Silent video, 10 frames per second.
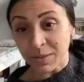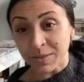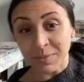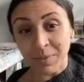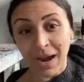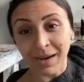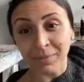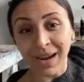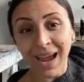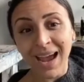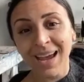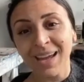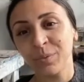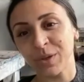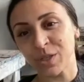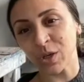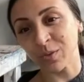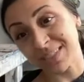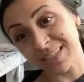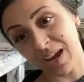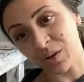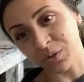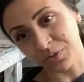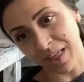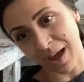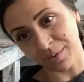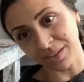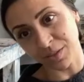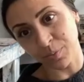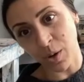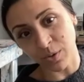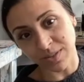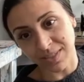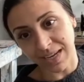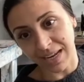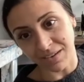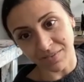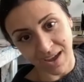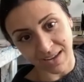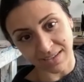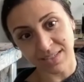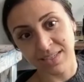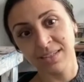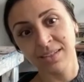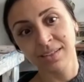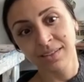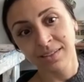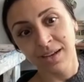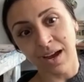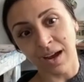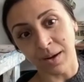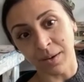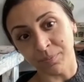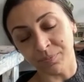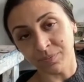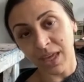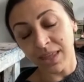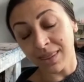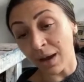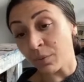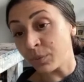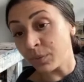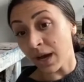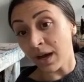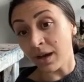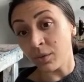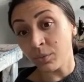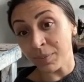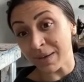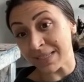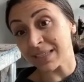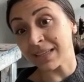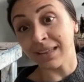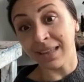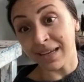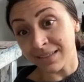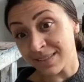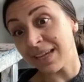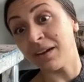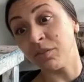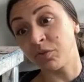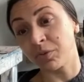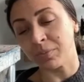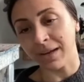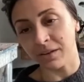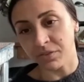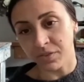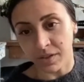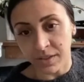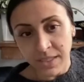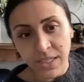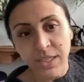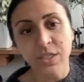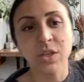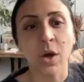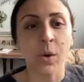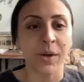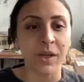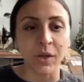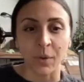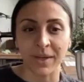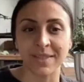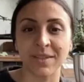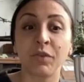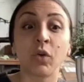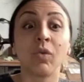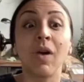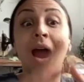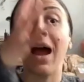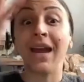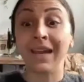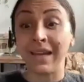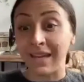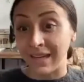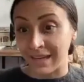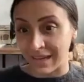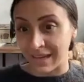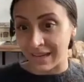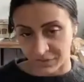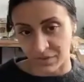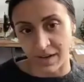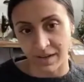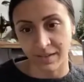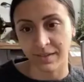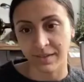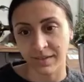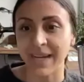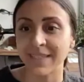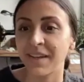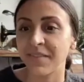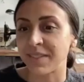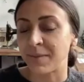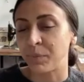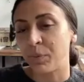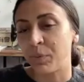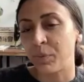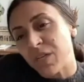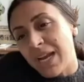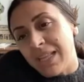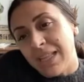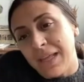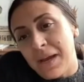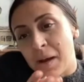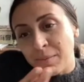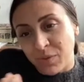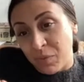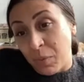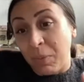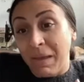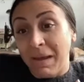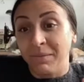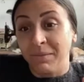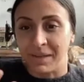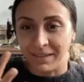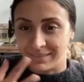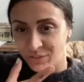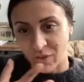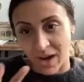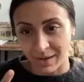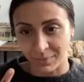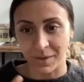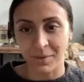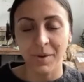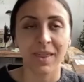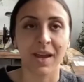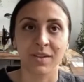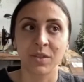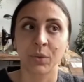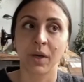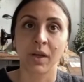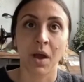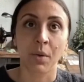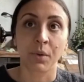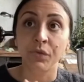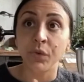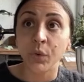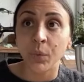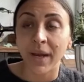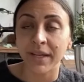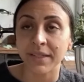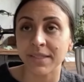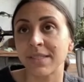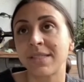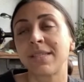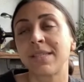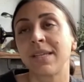you see behind my head, which are recycled flowers post an event that we basically like saved from landfill. So, you know, it's a variety of different dye stuffs. It's pretty much anything that comes from a plant we try and work with. I also work a lot with food wastes.